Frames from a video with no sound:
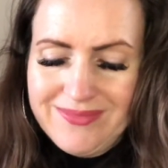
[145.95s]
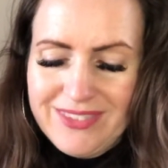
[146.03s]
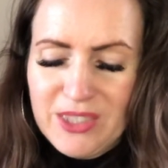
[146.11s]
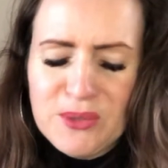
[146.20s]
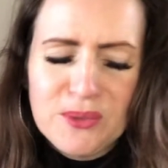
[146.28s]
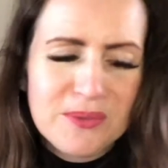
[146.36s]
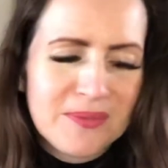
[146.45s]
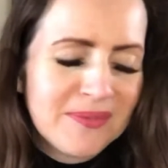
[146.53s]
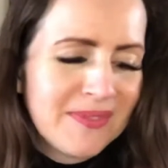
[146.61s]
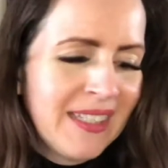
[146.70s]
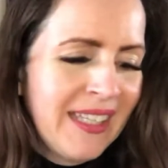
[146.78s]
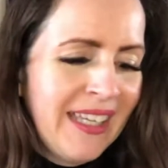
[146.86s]
Oh,
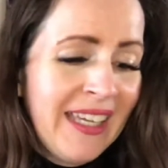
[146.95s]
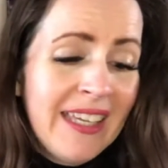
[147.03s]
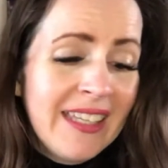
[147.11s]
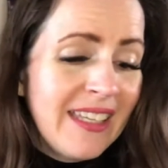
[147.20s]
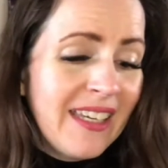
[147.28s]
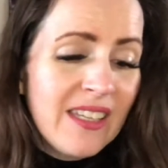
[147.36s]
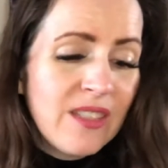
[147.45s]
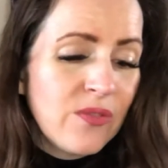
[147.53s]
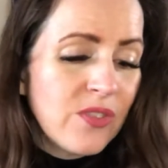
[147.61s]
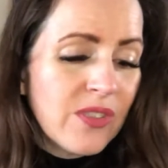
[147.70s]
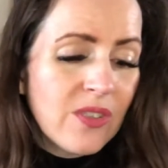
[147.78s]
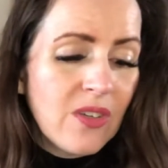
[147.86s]
yeah, you've
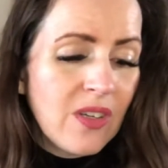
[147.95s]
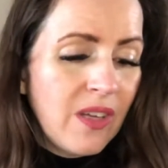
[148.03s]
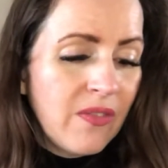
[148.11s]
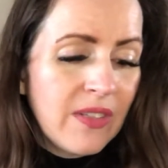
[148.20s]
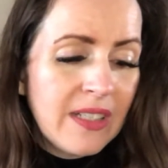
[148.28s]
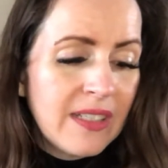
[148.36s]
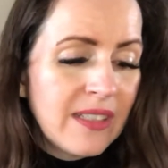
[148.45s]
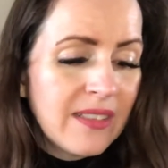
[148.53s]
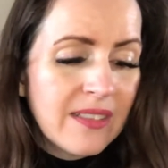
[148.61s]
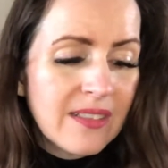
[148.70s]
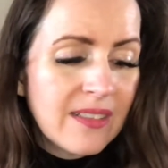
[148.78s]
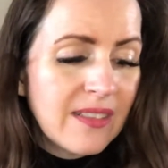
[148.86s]
just got a lovely
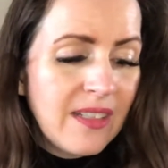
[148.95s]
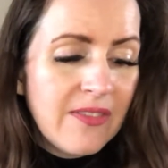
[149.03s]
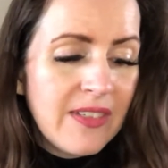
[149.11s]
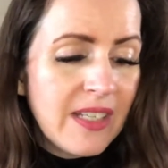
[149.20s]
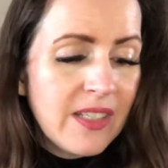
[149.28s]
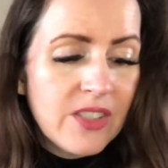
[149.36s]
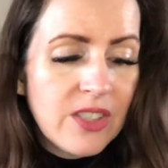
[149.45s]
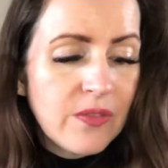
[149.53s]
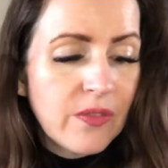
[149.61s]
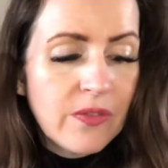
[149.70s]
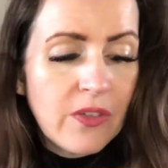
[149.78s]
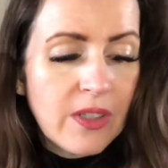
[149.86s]
energy for
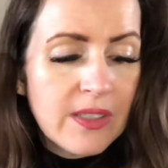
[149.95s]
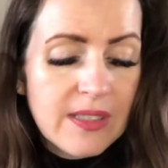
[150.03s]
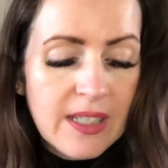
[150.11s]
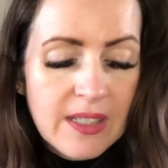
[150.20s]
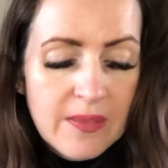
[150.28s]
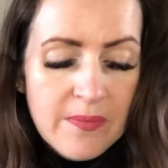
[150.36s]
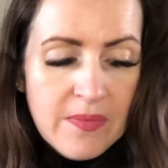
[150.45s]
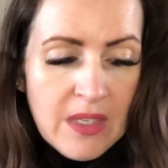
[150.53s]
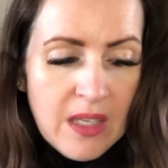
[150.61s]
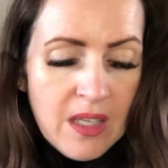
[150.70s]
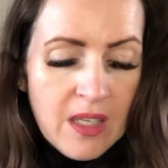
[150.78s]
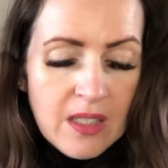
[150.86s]
Friday.
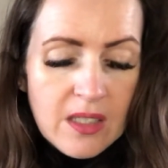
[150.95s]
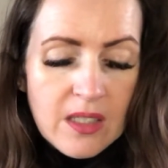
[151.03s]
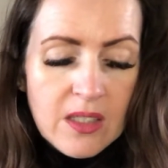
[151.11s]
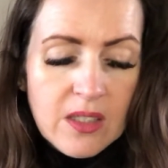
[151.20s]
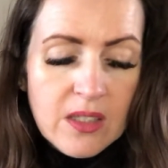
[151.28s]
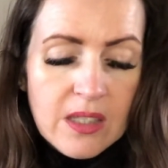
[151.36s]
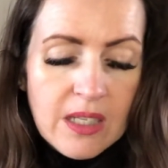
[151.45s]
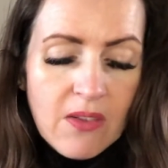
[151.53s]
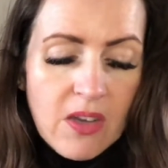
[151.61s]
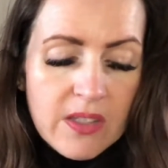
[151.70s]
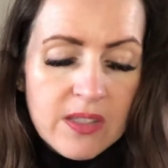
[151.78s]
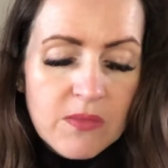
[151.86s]
There
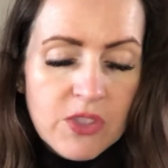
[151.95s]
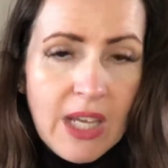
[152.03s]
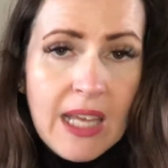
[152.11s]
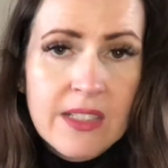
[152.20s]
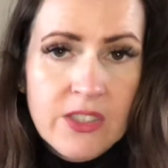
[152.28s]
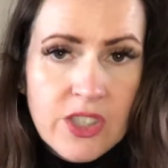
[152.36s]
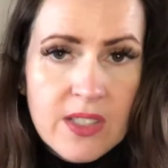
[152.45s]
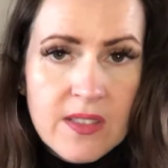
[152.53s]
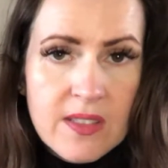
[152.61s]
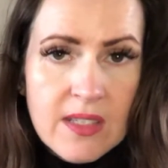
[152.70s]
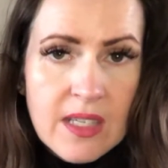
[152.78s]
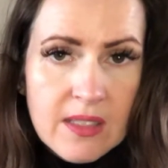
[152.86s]
are some challenges,
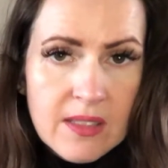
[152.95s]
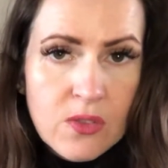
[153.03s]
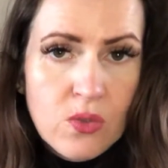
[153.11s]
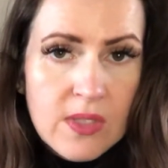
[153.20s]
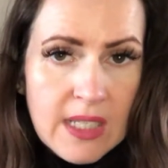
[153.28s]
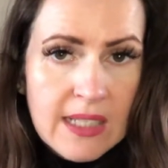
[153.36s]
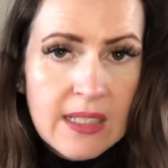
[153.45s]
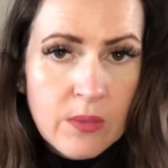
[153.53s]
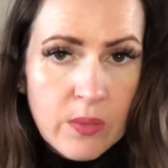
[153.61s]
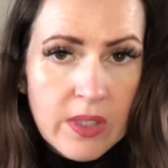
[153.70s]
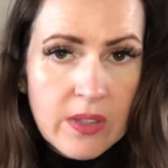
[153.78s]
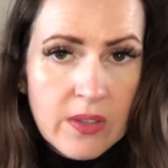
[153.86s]
things you're
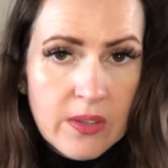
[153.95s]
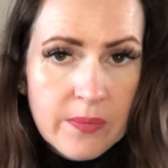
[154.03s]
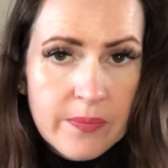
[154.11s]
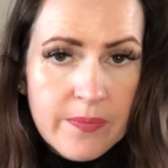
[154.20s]
dealing with.